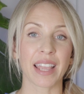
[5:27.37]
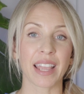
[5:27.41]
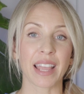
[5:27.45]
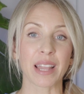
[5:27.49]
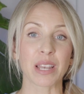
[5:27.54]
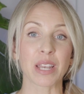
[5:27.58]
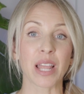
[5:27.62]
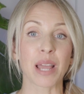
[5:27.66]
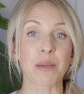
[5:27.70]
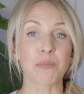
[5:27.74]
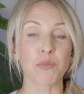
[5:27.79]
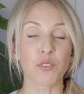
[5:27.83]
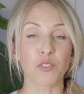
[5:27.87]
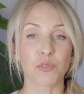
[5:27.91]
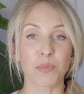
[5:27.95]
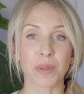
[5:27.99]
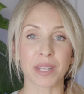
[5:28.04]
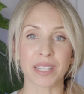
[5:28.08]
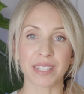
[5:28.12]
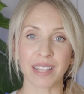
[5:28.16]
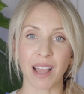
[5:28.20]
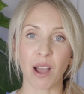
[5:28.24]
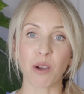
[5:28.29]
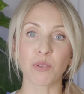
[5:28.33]
and a
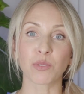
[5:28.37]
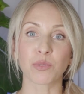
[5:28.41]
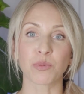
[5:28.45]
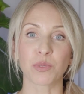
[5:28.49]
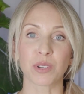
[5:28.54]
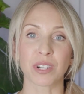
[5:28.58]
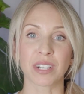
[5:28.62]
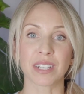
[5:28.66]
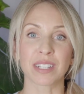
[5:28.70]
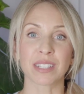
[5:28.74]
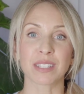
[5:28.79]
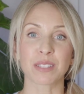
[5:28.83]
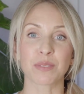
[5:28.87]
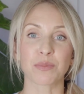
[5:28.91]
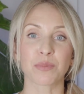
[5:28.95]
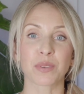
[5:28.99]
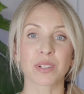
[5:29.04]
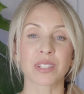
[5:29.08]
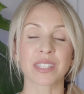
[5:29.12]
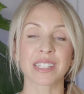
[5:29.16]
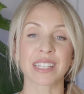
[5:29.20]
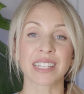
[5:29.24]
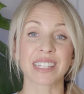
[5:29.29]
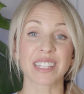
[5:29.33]
movement downwards
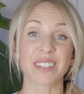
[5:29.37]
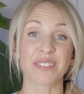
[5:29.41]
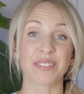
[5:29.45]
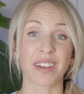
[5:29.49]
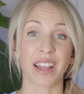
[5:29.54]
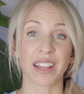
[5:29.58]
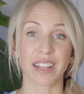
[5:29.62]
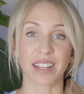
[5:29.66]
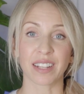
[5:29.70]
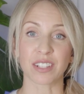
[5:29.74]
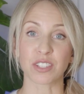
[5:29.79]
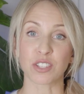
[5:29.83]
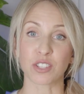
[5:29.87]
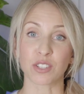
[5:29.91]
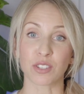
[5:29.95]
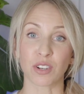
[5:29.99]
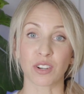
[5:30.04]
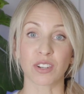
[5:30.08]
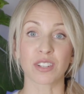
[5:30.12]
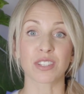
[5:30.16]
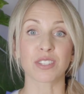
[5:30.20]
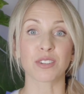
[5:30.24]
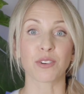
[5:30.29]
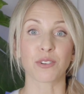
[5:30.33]
will signify
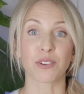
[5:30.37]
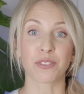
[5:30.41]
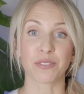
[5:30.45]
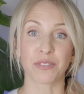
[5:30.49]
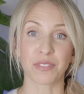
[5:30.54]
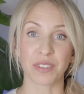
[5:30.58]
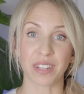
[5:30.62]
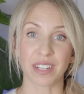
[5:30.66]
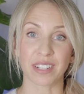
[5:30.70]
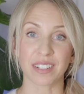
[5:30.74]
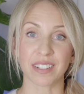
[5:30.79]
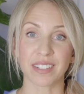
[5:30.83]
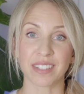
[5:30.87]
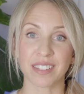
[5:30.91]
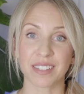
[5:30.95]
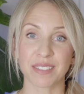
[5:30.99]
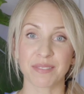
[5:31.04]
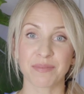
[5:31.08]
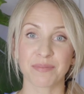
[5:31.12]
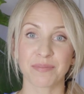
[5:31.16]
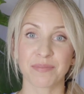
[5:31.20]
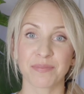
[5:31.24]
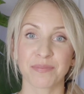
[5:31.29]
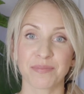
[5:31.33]
concerns or fears.
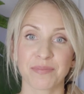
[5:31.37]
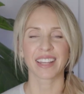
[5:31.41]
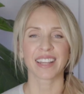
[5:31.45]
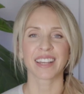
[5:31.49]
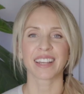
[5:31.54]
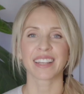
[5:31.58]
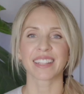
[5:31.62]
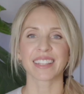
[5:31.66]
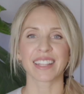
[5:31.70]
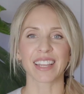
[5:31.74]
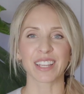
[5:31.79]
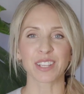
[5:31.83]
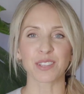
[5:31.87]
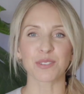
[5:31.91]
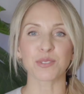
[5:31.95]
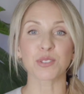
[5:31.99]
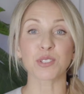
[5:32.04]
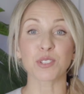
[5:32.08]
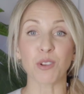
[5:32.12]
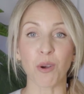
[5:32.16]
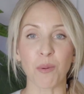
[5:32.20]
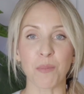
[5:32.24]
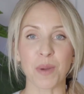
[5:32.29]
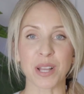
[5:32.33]
Thank you
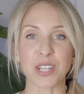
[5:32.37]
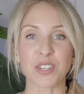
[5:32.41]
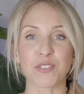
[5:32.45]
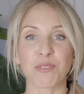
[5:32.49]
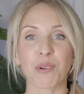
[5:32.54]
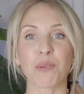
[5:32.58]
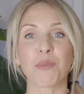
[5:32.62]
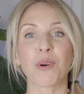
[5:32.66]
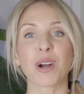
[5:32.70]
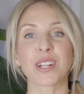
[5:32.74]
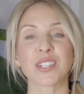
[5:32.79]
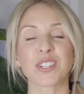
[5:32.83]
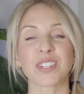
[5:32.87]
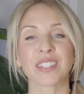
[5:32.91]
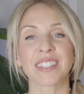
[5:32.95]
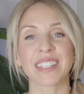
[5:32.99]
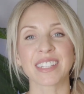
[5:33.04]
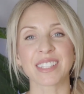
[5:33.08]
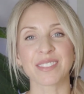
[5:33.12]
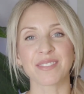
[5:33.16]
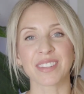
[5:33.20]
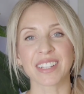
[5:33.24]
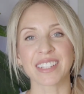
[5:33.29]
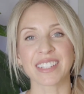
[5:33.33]
so much for watching
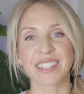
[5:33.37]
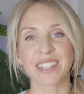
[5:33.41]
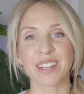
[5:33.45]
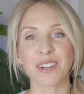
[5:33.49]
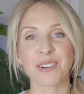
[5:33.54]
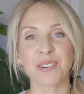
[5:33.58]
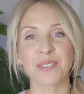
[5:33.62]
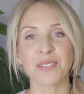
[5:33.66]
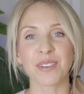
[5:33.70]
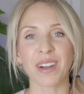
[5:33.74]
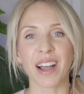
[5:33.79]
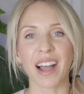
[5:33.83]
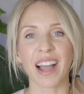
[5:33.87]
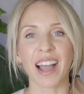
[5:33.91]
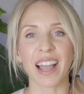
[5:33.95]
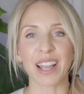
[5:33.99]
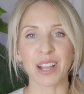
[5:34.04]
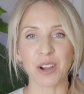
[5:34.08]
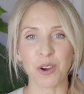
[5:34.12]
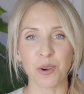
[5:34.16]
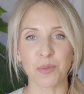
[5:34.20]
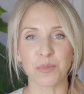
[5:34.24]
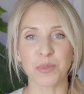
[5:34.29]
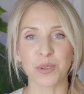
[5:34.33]
this video. I
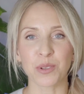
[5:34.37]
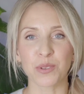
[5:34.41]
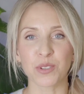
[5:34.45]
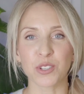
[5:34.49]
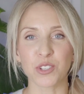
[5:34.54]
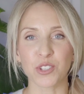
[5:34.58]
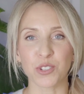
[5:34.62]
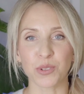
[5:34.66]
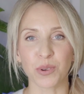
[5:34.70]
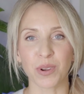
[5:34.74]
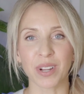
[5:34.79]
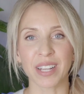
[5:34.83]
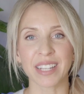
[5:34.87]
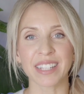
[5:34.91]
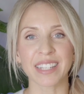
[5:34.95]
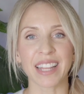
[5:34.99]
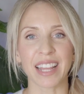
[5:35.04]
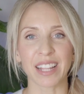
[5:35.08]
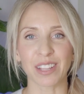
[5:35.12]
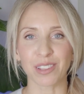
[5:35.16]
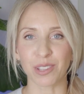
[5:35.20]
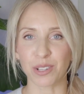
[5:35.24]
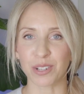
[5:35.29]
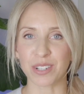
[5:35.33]
hope you enjoyed
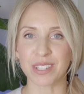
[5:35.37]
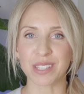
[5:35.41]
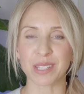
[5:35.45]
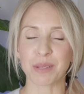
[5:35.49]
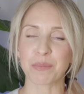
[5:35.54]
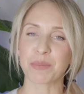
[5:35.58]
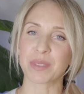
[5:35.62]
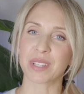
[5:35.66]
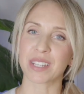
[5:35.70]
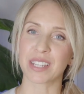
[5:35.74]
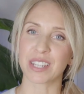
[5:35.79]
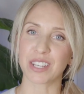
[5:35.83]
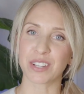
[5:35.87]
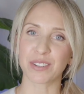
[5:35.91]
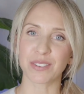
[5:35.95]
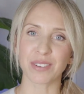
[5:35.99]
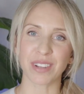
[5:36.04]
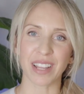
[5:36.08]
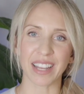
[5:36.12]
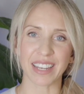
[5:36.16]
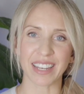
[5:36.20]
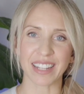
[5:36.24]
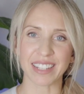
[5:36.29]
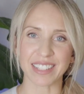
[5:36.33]
and learned something new,
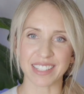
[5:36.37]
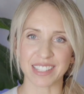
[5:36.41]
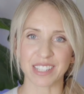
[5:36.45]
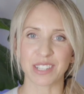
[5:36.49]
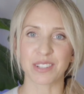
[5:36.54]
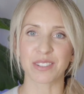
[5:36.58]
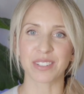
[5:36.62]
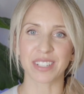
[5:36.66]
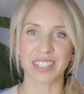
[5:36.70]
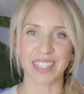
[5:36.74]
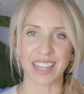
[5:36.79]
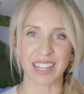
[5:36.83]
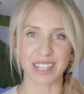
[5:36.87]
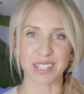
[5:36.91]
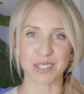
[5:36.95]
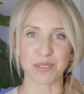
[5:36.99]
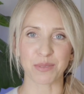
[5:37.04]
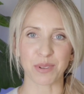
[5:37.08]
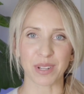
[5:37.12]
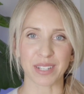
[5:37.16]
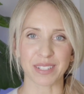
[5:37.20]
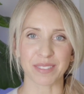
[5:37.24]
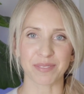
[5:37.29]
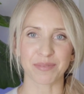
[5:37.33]
and I'll see you in the next
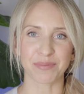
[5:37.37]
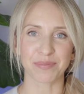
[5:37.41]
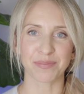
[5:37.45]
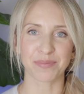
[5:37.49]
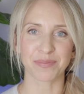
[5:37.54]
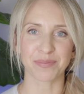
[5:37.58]
one.